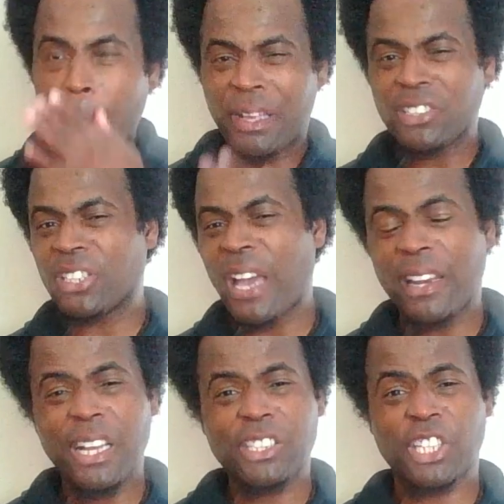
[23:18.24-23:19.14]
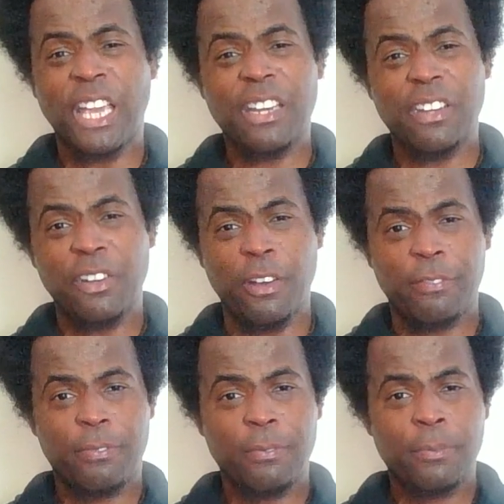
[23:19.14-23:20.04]
because you're not educated
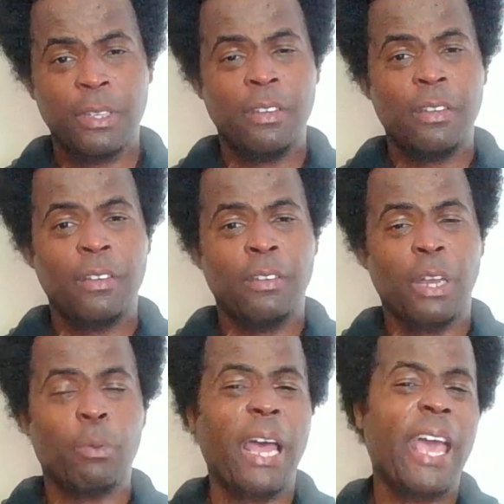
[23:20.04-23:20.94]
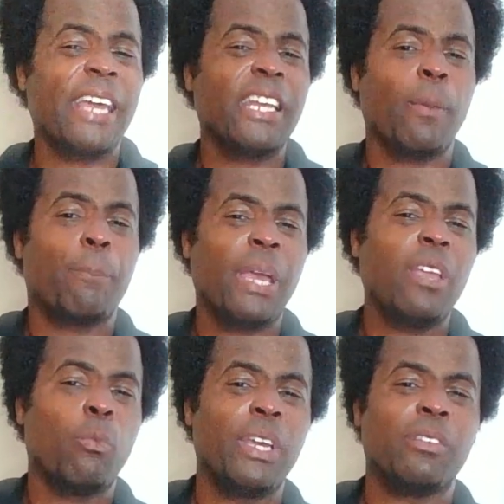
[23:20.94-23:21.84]
enough. Now, when I had that
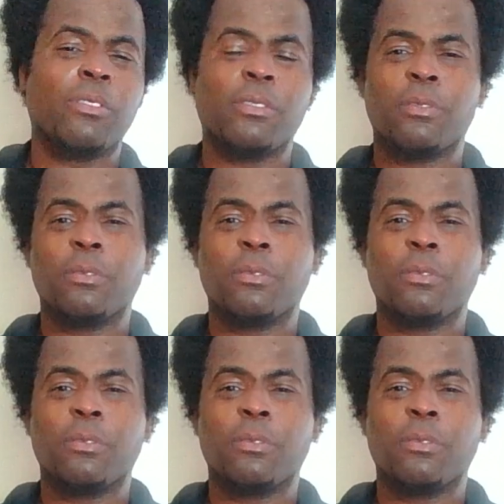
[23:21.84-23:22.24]
debate with